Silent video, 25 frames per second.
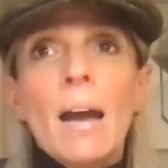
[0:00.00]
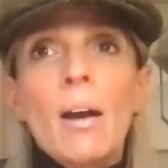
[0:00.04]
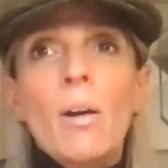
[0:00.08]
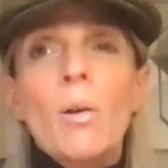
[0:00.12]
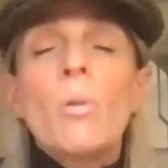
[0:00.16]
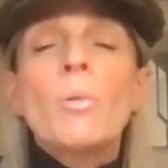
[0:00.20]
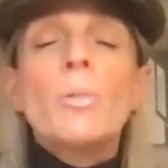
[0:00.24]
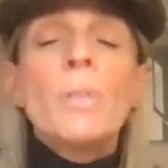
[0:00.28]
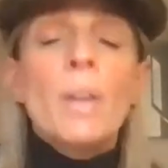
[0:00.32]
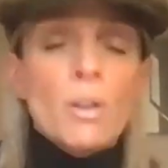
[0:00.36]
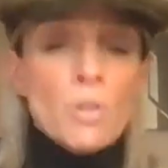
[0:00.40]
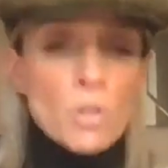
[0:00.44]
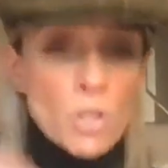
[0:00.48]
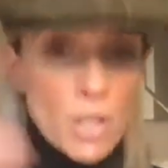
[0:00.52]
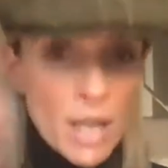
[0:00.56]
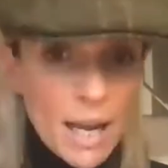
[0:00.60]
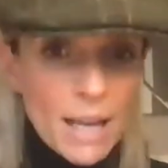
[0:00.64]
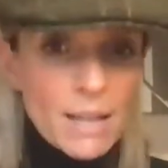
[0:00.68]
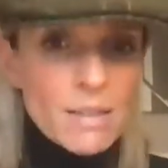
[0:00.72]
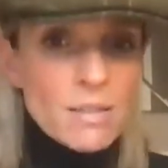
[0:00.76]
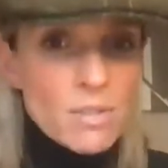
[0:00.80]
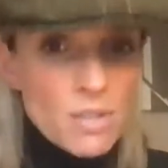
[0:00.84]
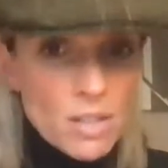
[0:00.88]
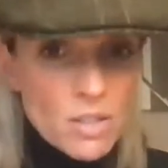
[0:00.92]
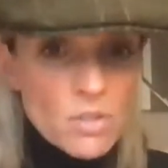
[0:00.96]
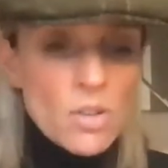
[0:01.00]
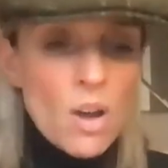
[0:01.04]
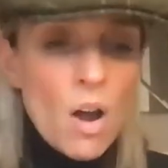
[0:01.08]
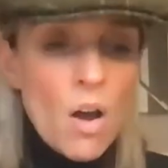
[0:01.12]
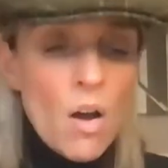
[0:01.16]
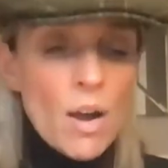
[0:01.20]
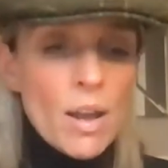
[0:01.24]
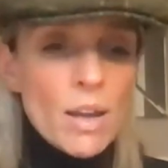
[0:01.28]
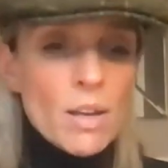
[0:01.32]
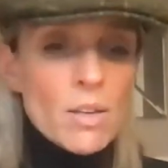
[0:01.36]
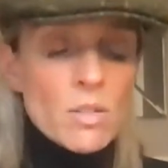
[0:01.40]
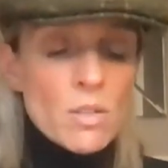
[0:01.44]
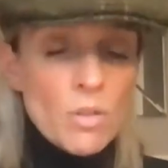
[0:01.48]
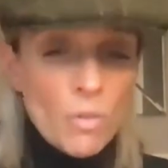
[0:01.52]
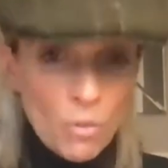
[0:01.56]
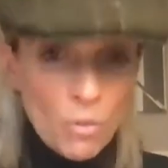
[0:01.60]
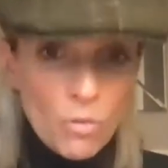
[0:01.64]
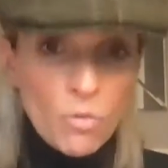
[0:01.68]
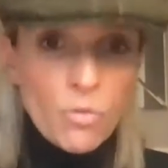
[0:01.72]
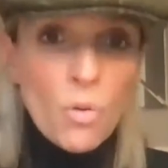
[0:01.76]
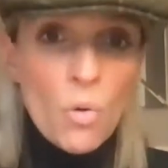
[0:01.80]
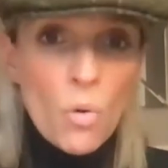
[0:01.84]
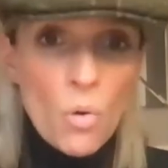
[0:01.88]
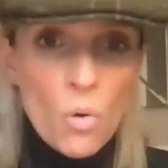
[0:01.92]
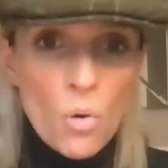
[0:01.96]
although she has desires
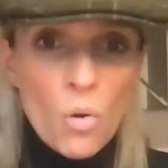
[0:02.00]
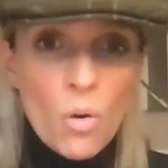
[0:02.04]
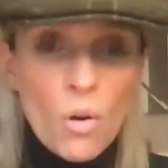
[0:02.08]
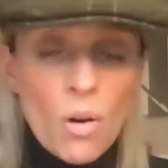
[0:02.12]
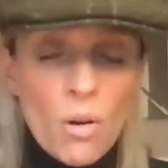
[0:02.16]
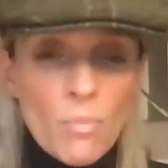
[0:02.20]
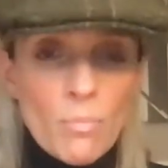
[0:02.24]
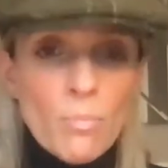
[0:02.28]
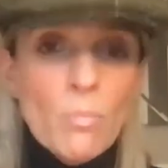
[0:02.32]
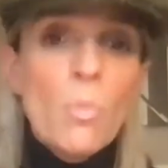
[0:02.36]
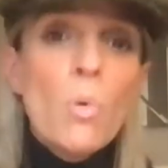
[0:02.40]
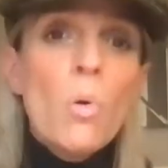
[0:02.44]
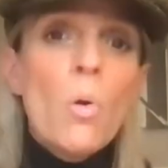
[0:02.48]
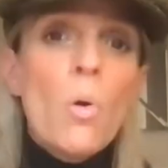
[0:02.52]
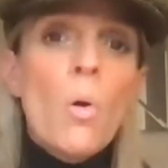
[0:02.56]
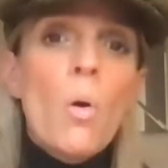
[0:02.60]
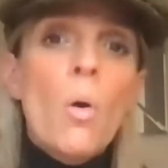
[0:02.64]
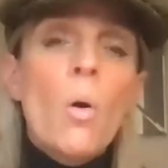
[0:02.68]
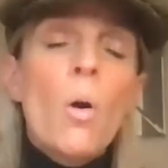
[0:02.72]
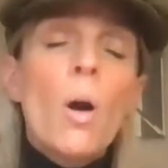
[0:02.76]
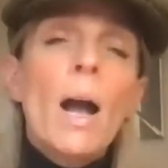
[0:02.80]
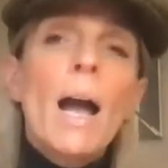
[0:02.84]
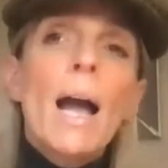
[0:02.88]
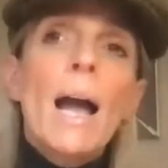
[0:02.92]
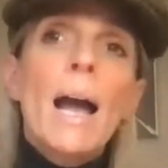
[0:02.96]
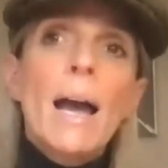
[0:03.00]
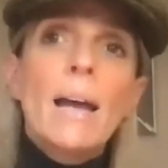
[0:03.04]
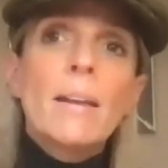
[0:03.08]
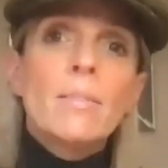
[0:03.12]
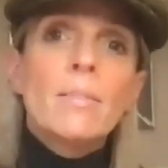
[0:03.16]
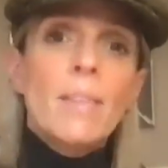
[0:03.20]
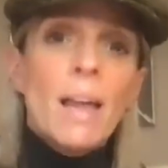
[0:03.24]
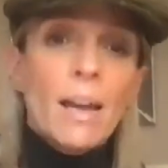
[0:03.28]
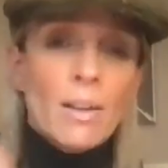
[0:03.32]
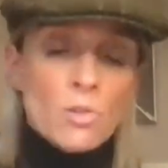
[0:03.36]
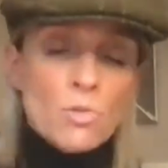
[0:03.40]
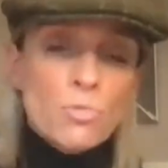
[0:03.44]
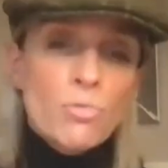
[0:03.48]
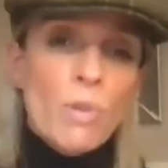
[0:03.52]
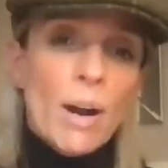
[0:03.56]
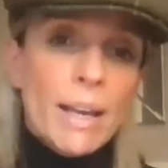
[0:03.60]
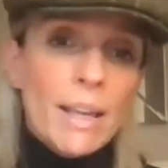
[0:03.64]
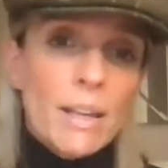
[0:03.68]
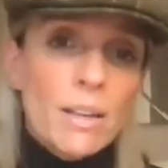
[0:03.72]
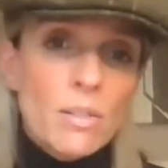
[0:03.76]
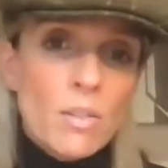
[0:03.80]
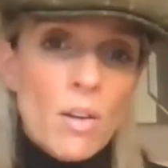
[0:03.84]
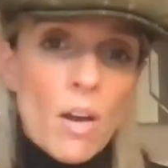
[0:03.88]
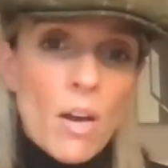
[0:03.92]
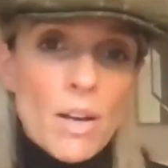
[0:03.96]
for more, and that's
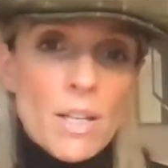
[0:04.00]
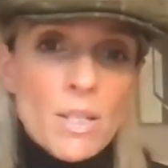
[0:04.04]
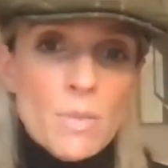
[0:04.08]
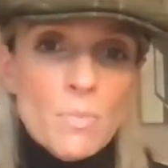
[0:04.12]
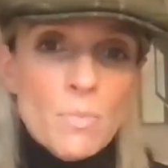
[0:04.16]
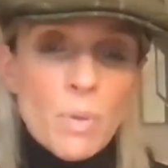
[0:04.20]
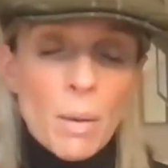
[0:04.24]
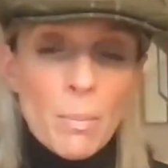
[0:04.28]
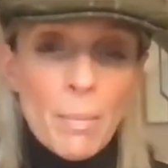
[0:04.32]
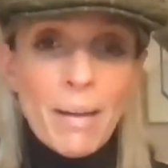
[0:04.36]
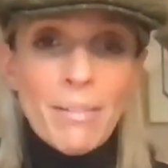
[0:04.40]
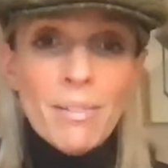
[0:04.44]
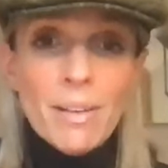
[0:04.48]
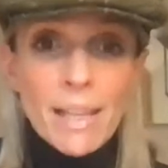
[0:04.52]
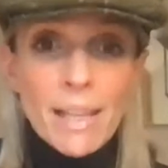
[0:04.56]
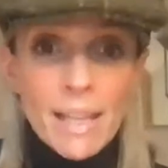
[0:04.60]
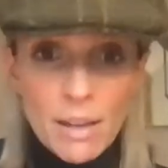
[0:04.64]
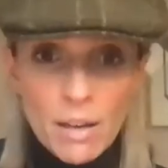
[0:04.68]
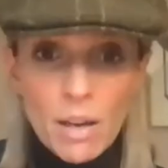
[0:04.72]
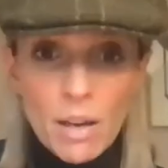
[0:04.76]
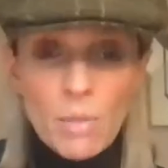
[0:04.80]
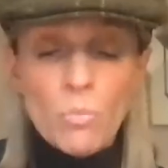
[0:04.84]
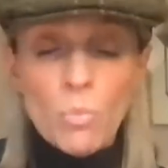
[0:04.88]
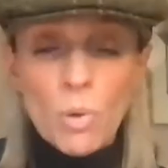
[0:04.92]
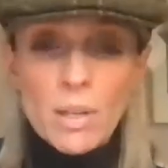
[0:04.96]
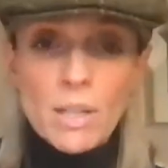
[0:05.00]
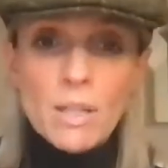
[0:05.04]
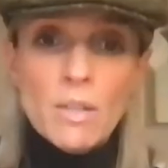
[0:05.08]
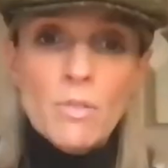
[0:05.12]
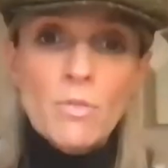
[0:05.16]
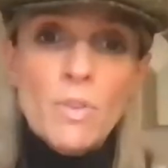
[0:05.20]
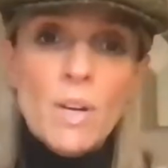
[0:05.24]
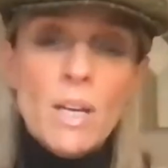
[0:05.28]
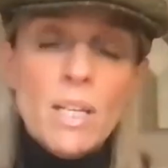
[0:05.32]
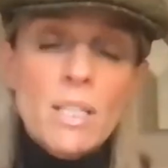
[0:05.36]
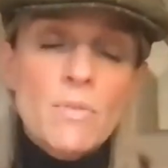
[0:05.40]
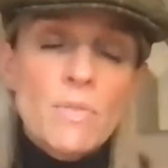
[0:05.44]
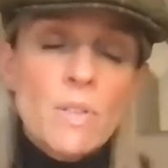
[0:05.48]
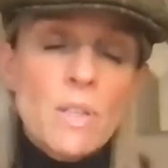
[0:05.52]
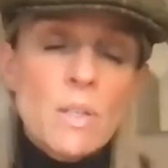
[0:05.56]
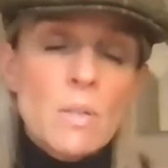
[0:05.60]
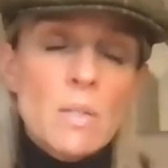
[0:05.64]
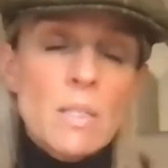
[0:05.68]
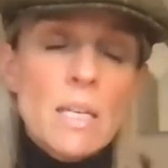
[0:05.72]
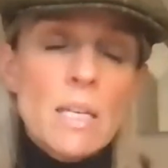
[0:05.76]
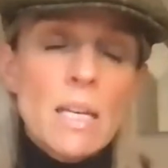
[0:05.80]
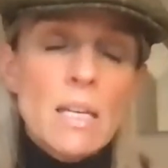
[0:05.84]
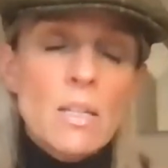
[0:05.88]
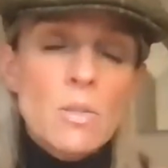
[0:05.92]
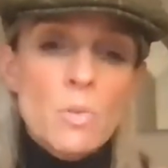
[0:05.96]
recognized primarily in one of the first few
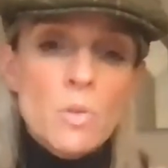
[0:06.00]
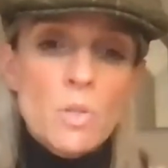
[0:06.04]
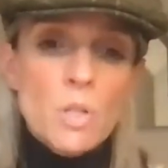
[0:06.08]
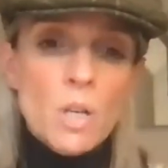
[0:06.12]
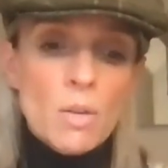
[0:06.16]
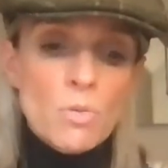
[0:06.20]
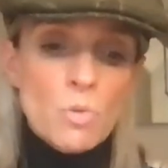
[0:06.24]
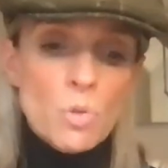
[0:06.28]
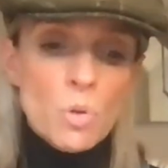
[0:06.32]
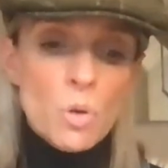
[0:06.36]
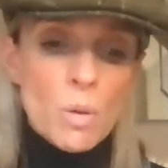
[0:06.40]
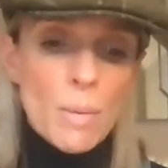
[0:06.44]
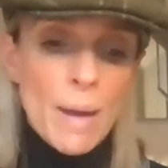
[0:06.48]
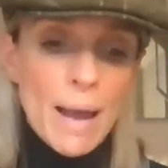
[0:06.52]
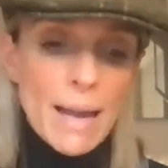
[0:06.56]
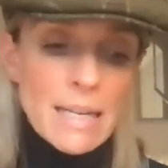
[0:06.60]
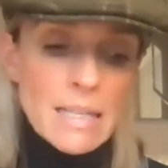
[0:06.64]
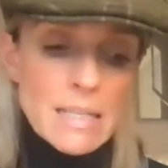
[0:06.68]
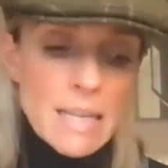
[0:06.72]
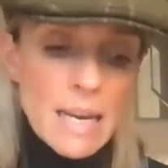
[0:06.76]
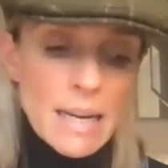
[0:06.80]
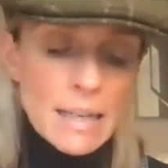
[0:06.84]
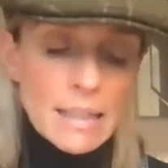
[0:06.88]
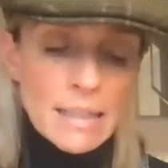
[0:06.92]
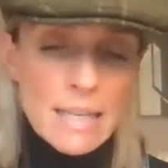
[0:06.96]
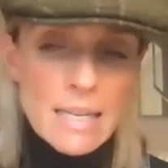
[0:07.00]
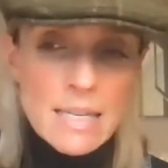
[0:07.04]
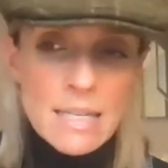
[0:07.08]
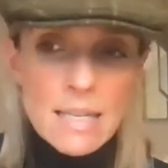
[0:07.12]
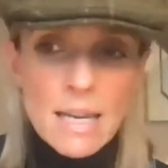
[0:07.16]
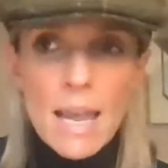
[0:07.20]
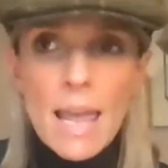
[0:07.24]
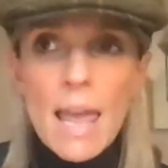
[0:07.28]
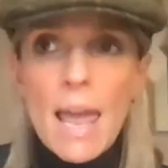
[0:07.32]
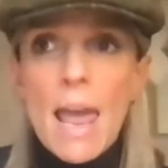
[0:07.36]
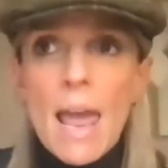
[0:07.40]
scenes, which I'll talk about in a second.